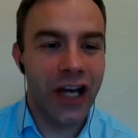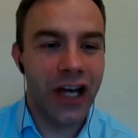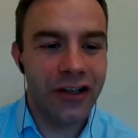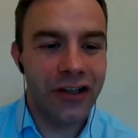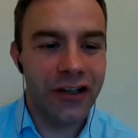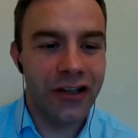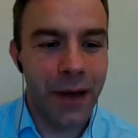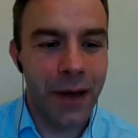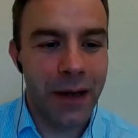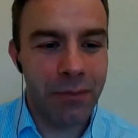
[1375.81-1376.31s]

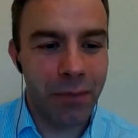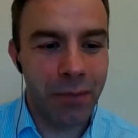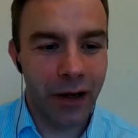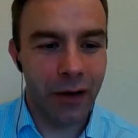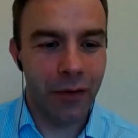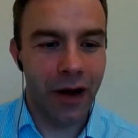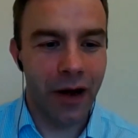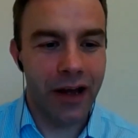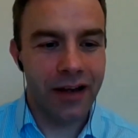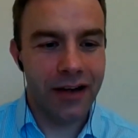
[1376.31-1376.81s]
changed a bit, by
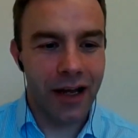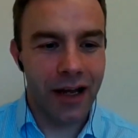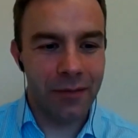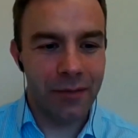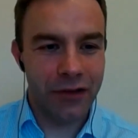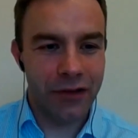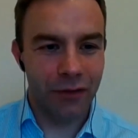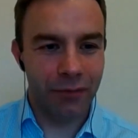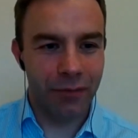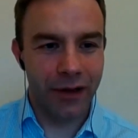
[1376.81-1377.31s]
the way. Let
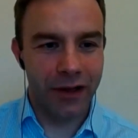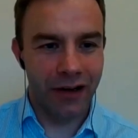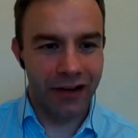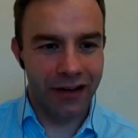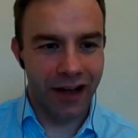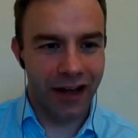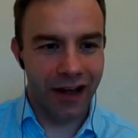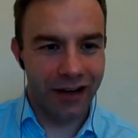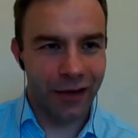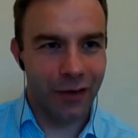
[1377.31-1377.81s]
me jump in
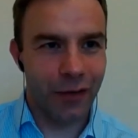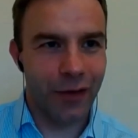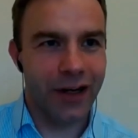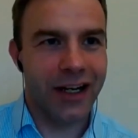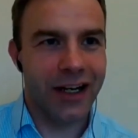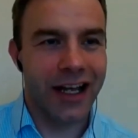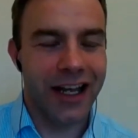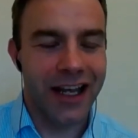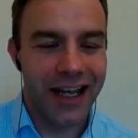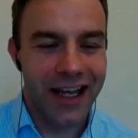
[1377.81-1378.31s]
on that
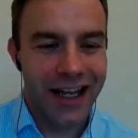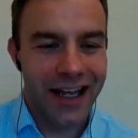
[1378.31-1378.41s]
quickly.